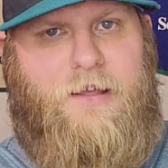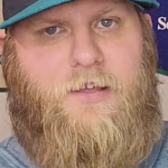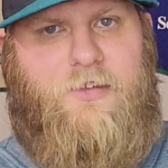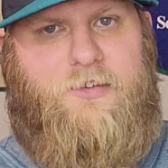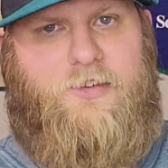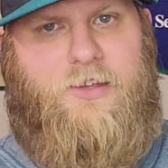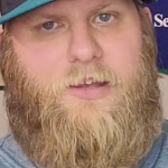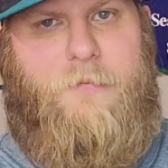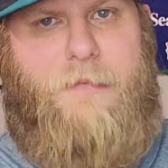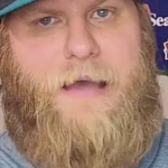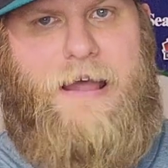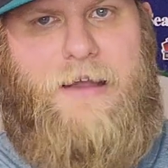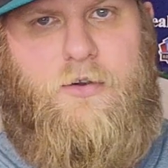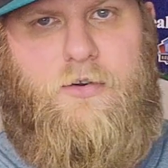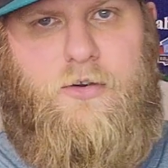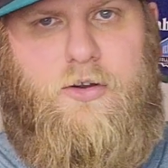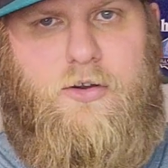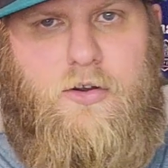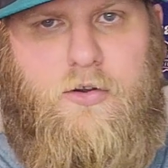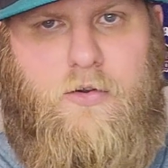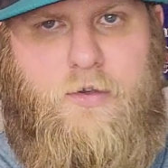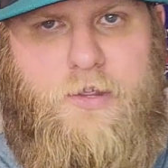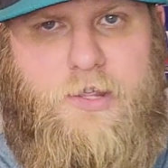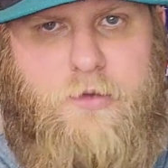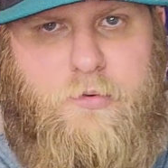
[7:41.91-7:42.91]
So no matter
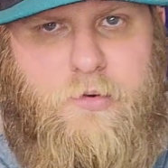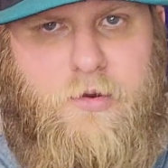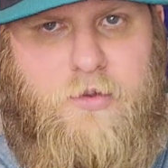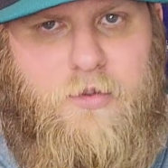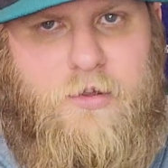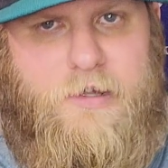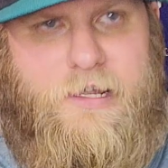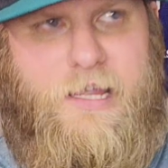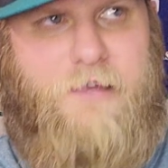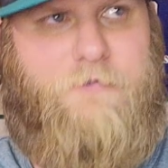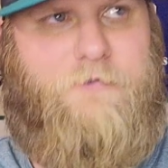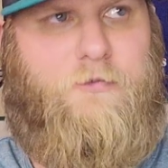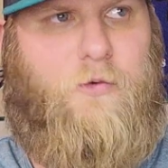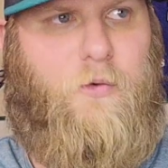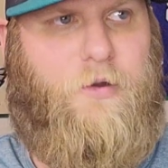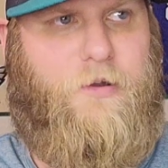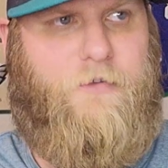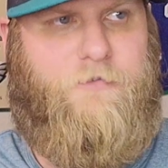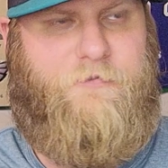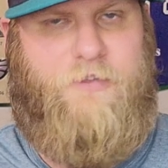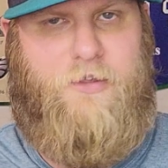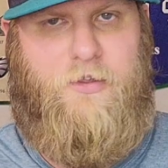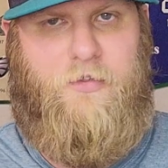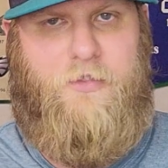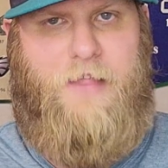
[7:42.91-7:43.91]
who you were looking for
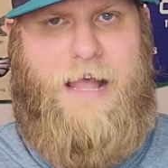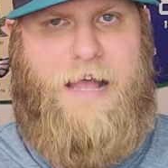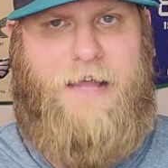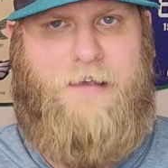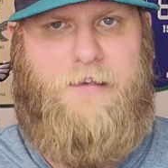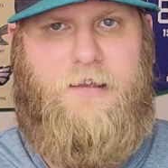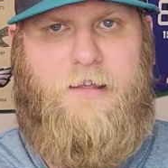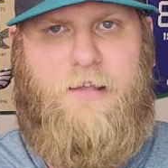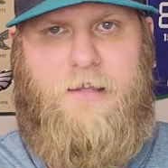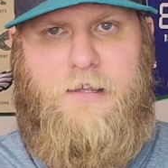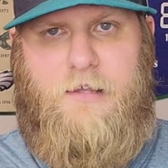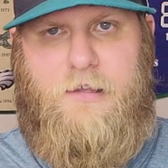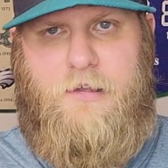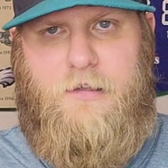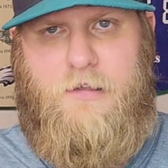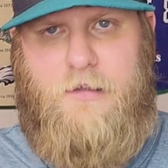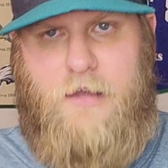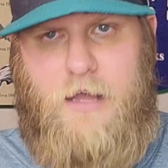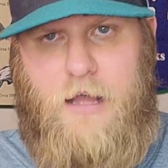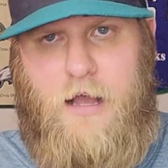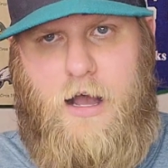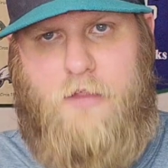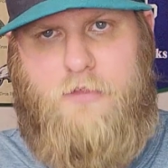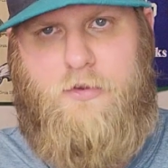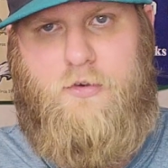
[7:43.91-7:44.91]
to fill that
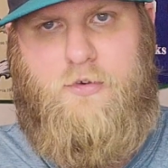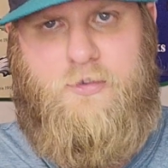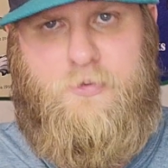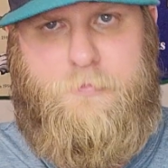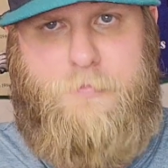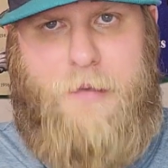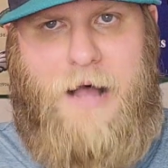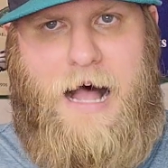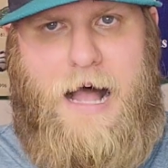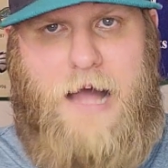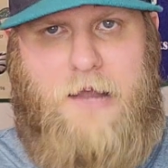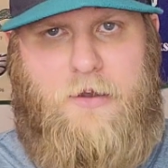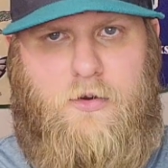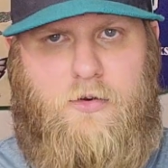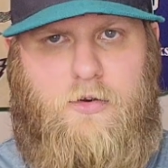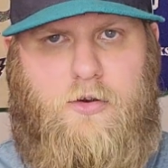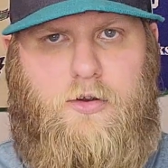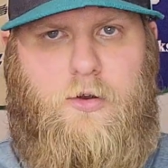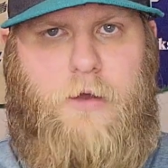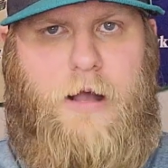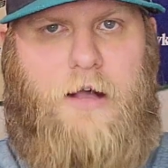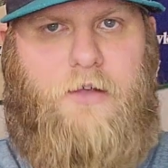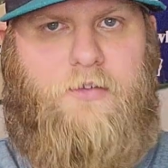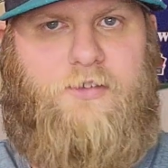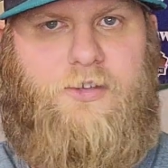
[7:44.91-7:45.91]
other spot or
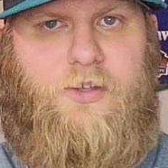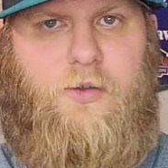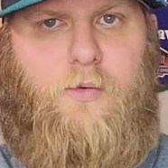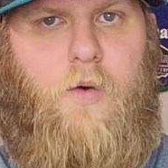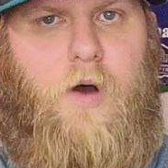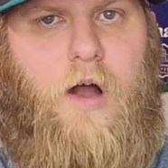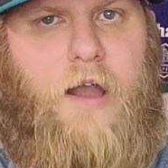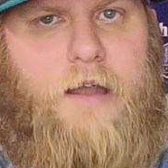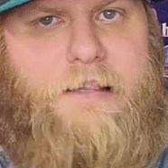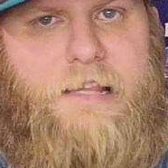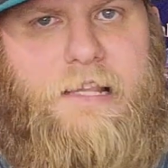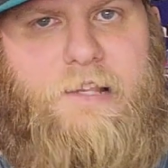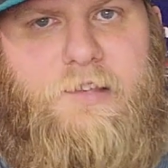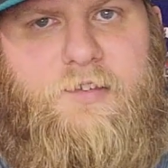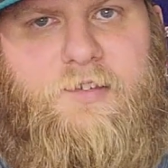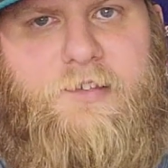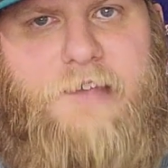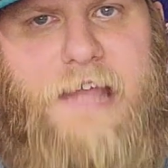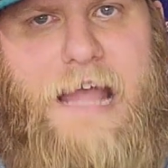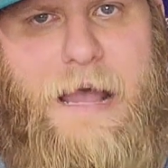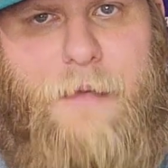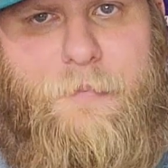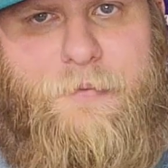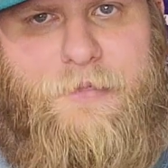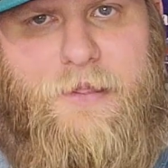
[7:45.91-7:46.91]
who else you wanted as
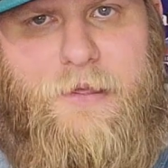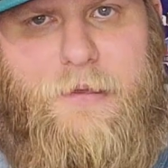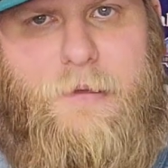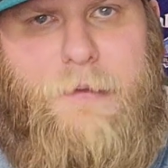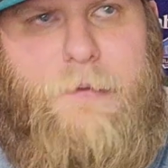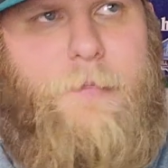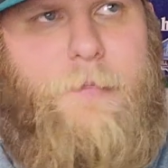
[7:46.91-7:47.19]
depth,